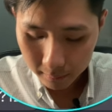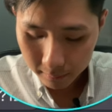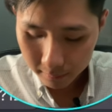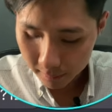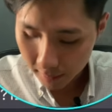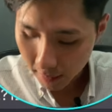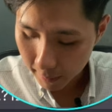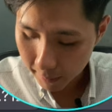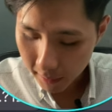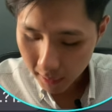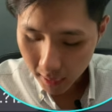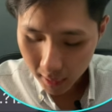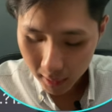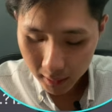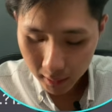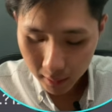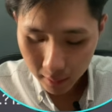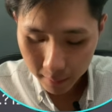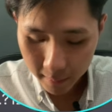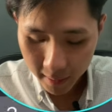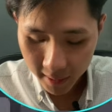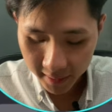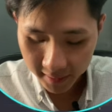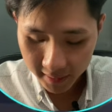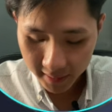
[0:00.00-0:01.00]
Let me
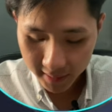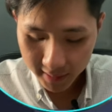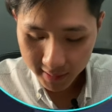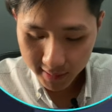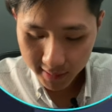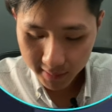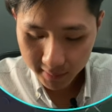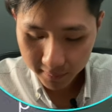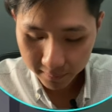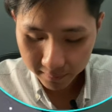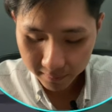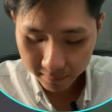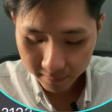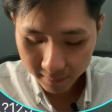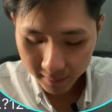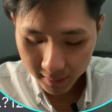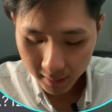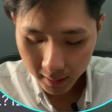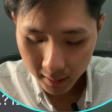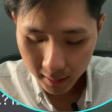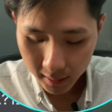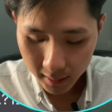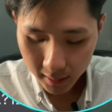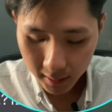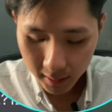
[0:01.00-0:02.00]
uncomment this.
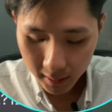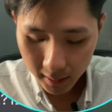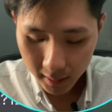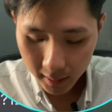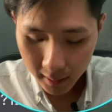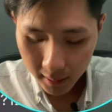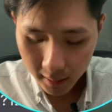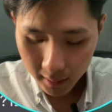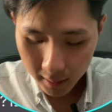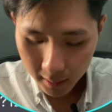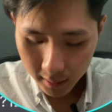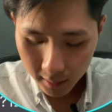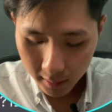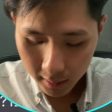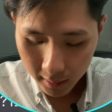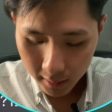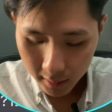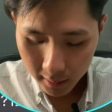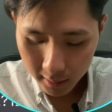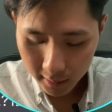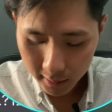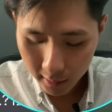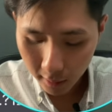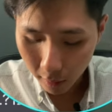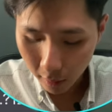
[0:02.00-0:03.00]

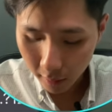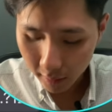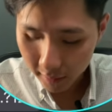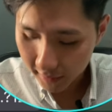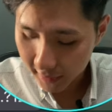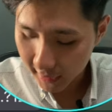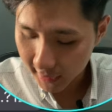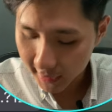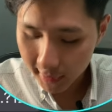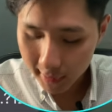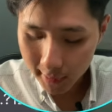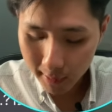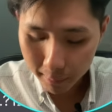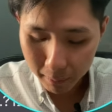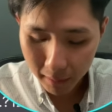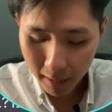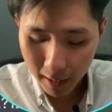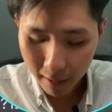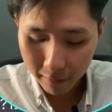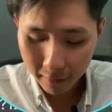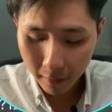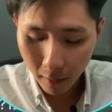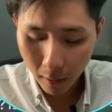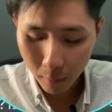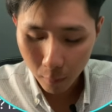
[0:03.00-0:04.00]
So this is a
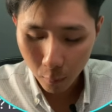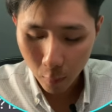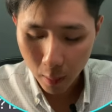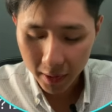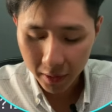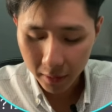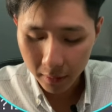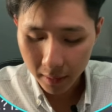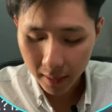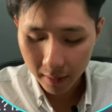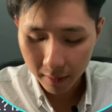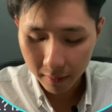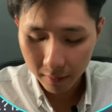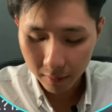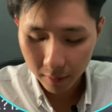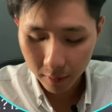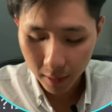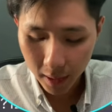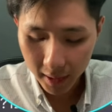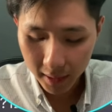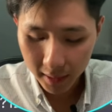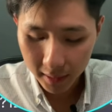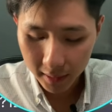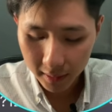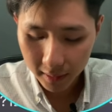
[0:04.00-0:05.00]
platform where you can
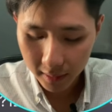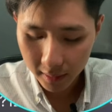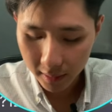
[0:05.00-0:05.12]
write